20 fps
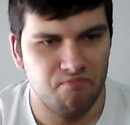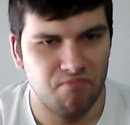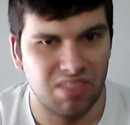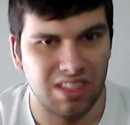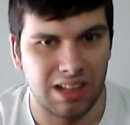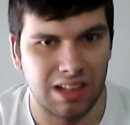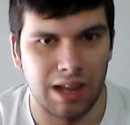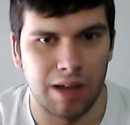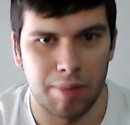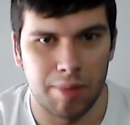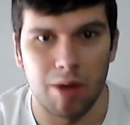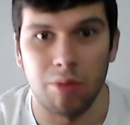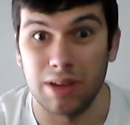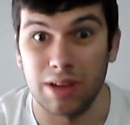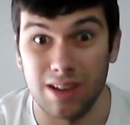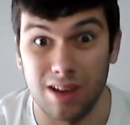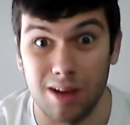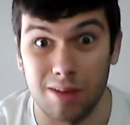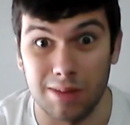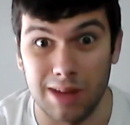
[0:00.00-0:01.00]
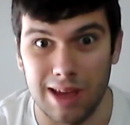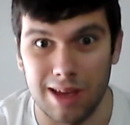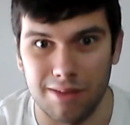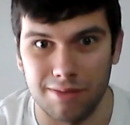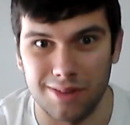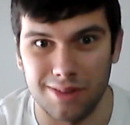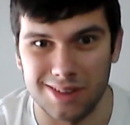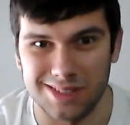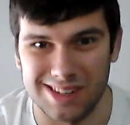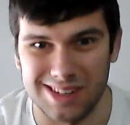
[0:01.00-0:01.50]
How about we calm down
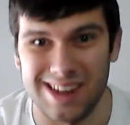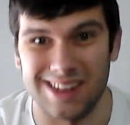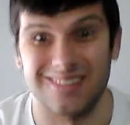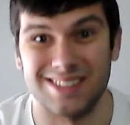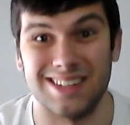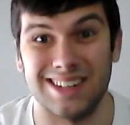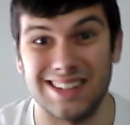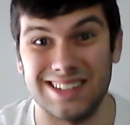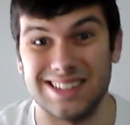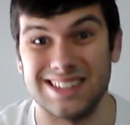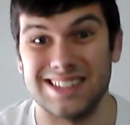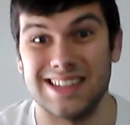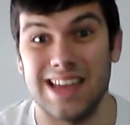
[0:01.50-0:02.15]
first and actually just